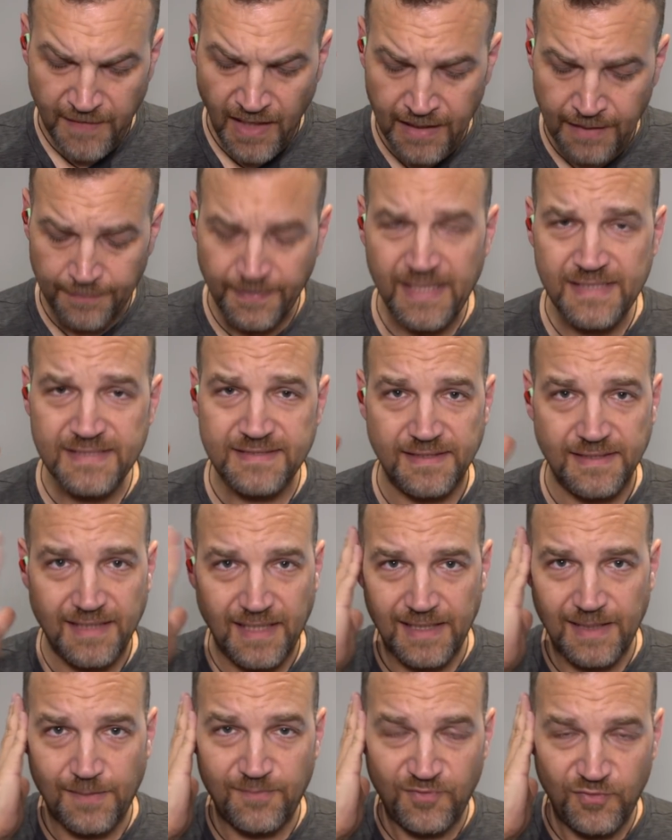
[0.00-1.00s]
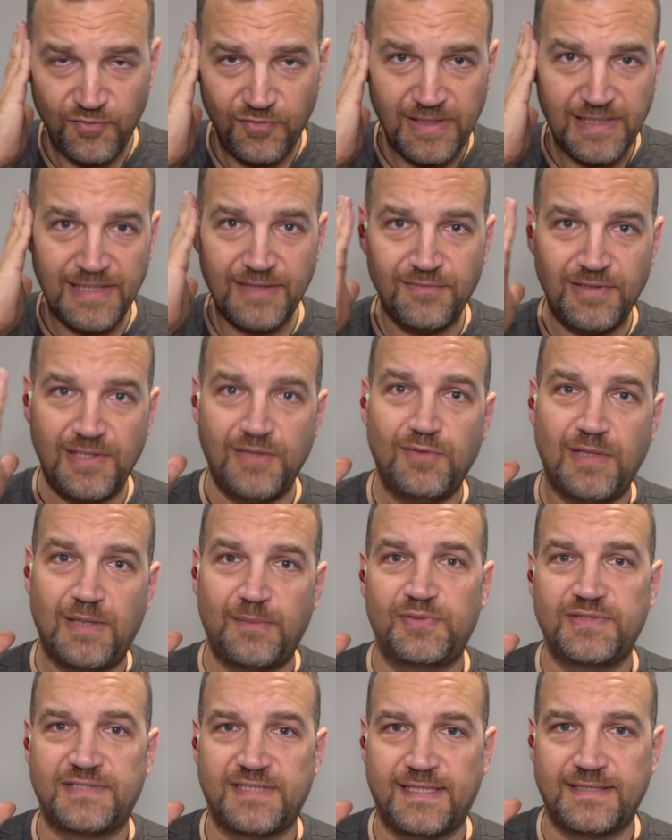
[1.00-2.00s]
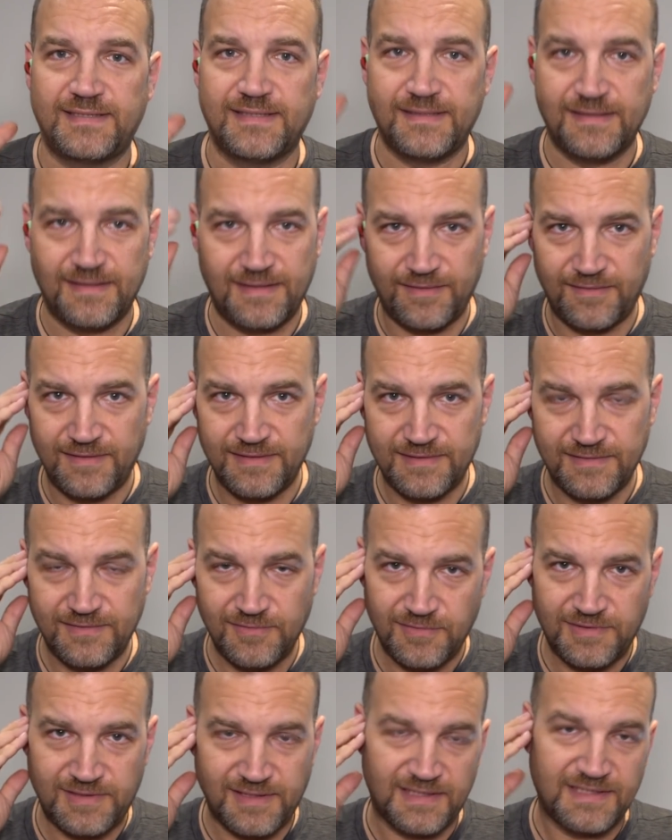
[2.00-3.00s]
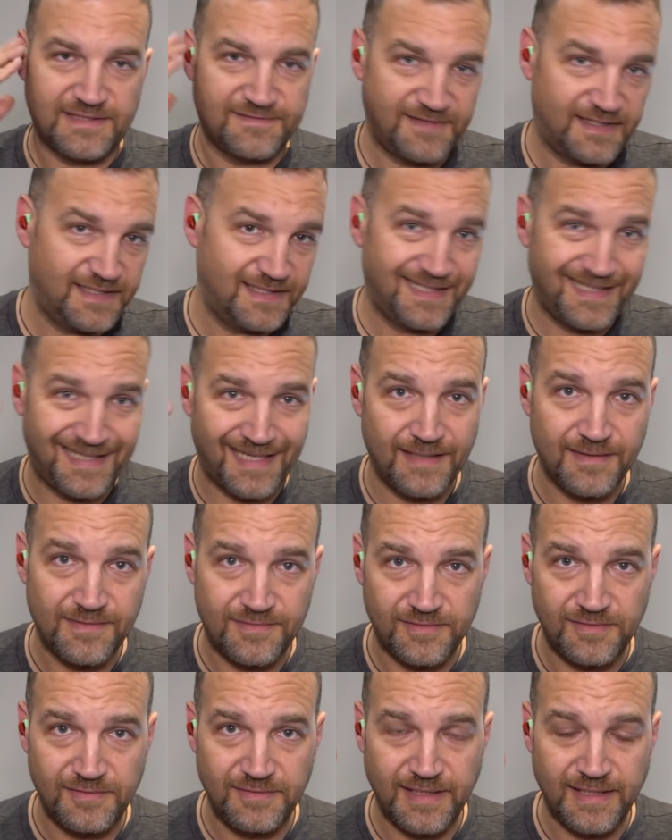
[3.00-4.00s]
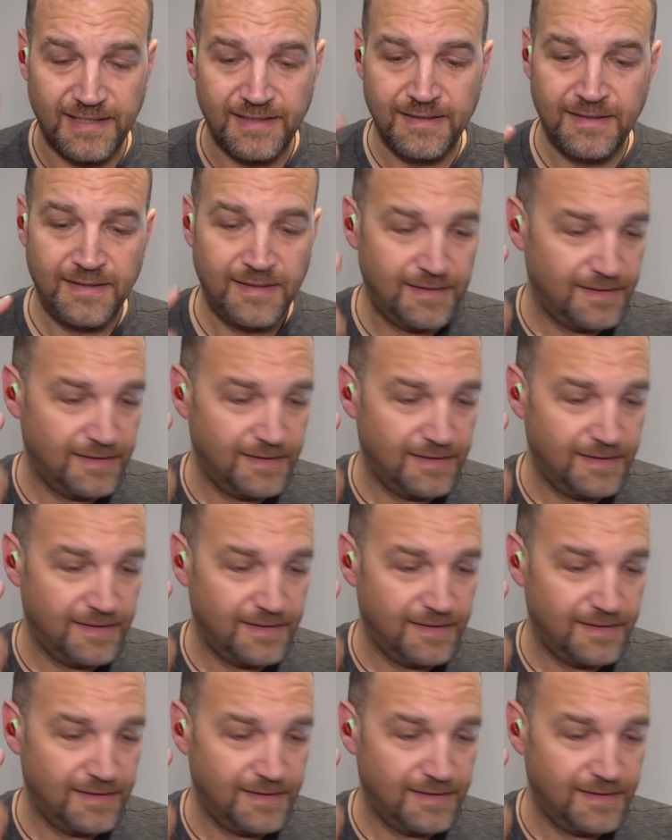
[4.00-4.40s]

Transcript: And it means that I am really, really well protected. There is no chance of anything getting through there.